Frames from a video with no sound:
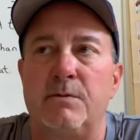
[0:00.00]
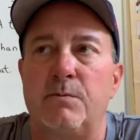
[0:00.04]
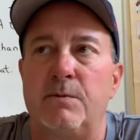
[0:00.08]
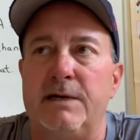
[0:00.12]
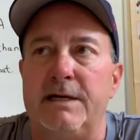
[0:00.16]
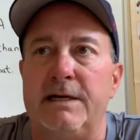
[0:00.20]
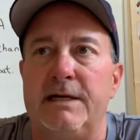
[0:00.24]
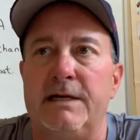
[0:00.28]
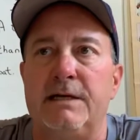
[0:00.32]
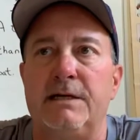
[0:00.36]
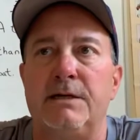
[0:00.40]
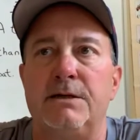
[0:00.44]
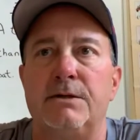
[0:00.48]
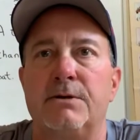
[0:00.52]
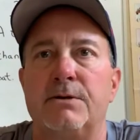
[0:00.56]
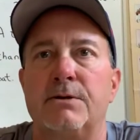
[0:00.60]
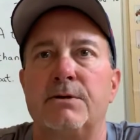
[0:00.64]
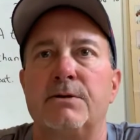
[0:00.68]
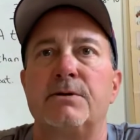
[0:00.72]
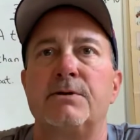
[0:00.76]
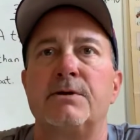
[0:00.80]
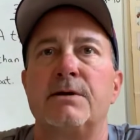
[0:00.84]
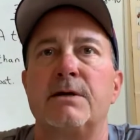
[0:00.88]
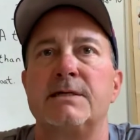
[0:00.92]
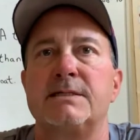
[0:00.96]
reading
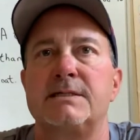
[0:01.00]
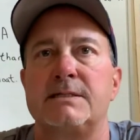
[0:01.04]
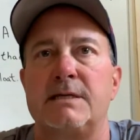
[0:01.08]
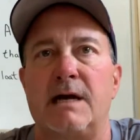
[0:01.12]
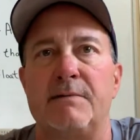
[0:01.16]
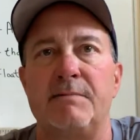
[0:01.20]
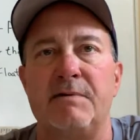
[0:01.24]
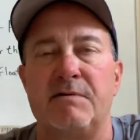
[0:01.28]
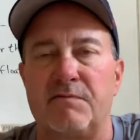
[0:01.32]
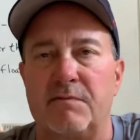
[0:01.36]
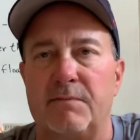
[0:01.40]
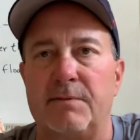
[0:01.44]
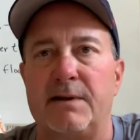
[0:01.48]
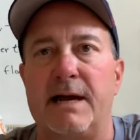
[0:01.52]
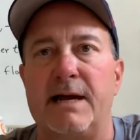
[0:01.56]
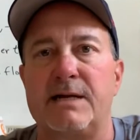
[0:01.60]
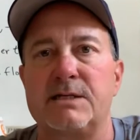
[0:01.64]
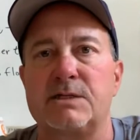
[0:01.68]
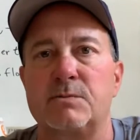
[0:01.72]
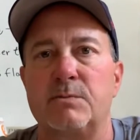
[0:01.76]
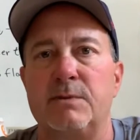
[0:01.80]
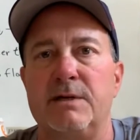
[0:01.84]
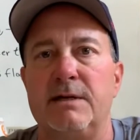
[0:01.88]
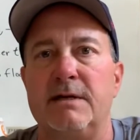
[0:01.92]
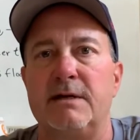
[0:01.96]
your assignment from
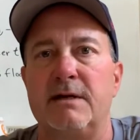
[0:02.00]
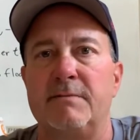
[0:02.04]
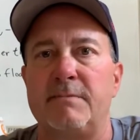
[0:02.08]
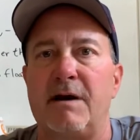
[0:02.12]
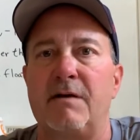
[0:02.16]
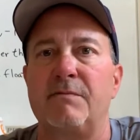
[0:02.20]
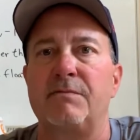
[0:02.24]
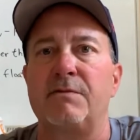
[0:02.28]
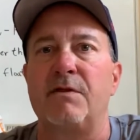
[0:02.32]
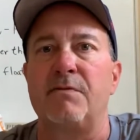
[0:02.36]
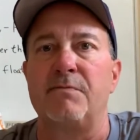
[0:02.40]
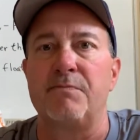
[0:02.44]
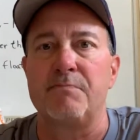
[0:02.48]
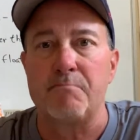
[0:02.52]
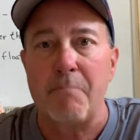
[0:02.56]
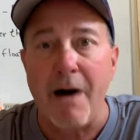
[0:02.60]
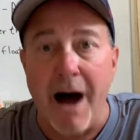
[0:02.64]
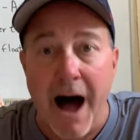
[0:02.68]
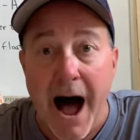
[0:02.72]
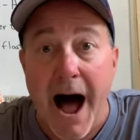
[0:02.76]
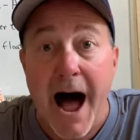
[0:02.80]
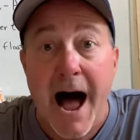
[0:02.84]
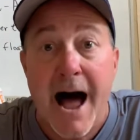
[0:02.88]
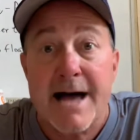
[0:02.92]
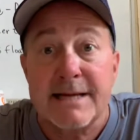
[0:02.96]
last week about the
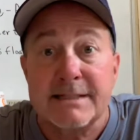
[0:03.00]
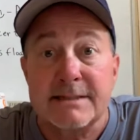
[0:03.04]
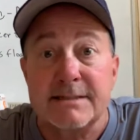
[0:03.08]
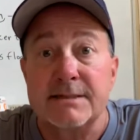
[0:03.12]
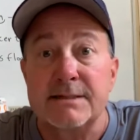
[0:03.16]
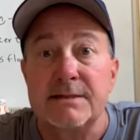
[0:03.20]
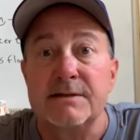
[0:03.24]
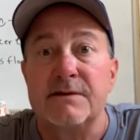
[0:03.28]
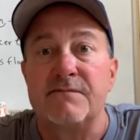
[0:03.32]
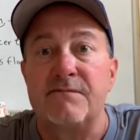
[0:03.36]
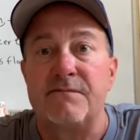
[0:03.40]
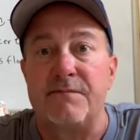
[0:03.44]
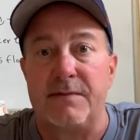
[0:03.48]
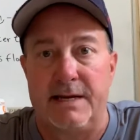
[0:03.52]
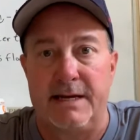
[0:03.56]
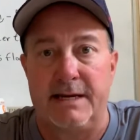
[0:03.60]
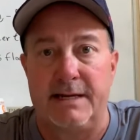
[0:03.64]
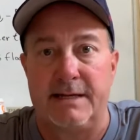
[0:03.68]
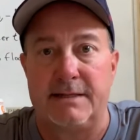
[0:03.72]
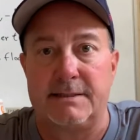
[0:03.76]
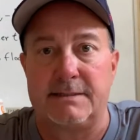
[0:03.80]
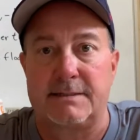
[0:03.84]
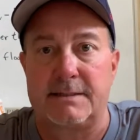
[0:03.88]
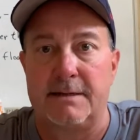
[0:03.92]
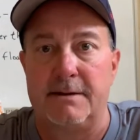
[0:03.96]
positive
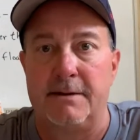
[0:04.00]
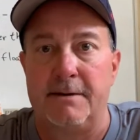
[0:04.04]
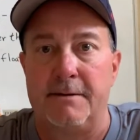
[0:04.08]
things